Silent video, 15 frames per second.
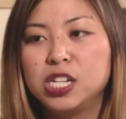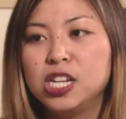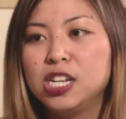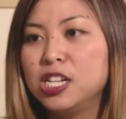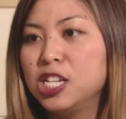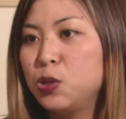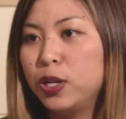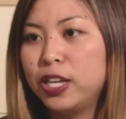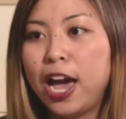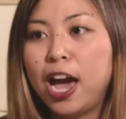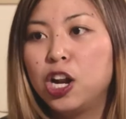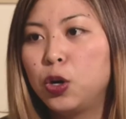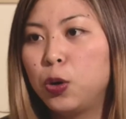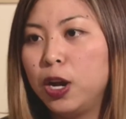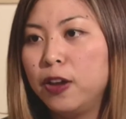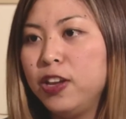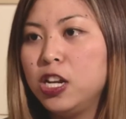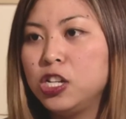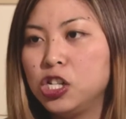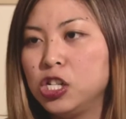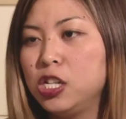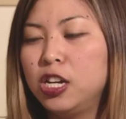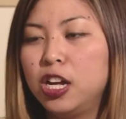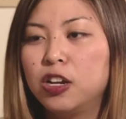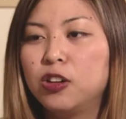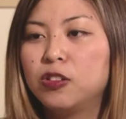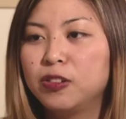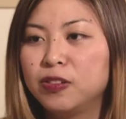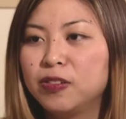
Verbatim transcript: into a category of Asians? You know.